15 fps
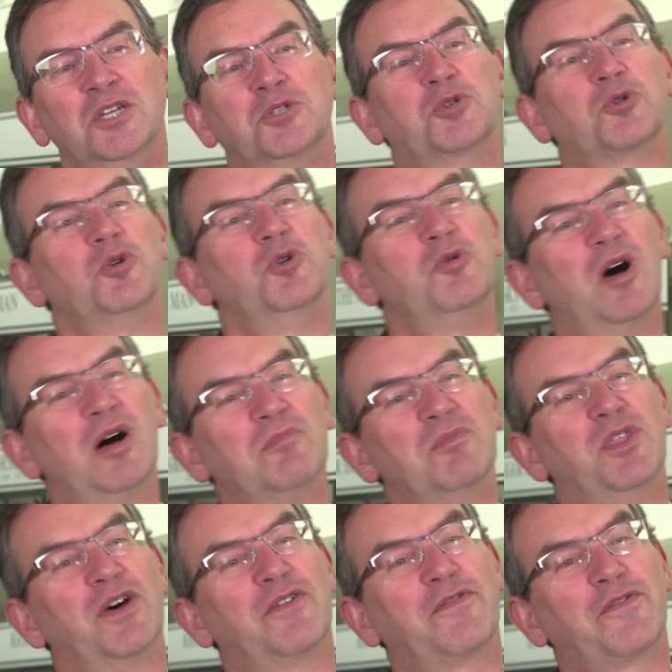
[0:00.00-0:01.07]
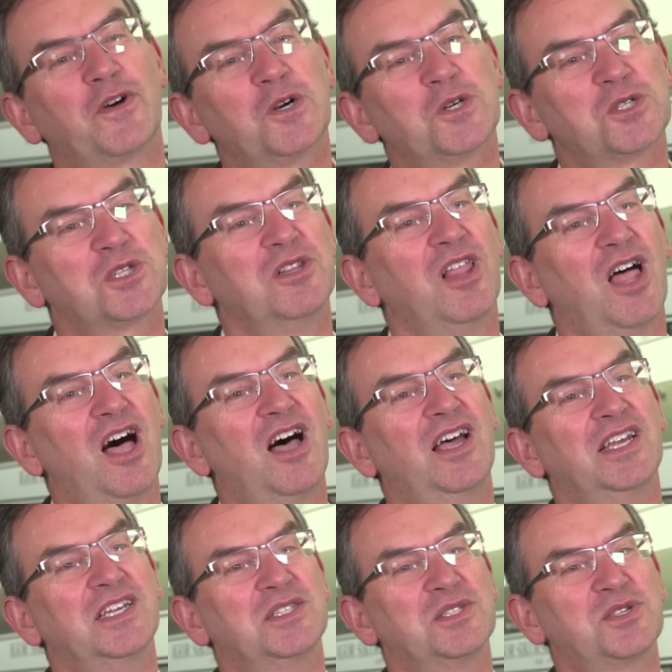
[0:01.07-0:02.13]
drew up the first
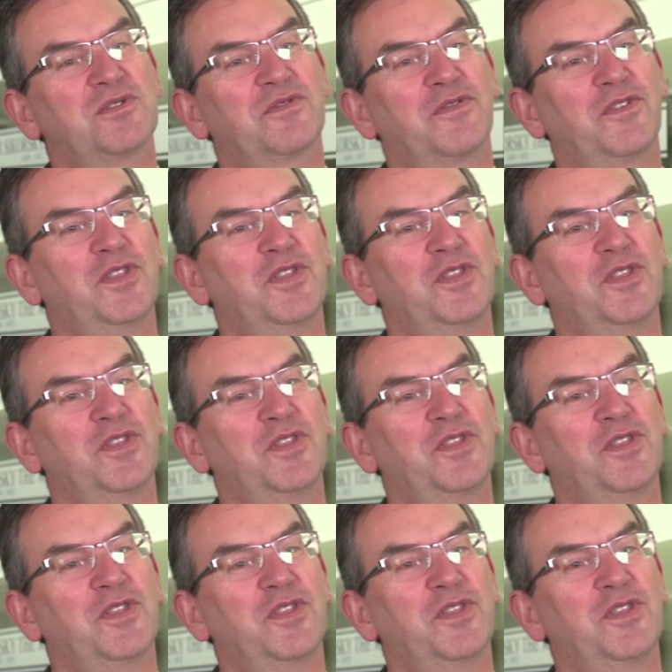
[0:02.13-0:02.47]
lines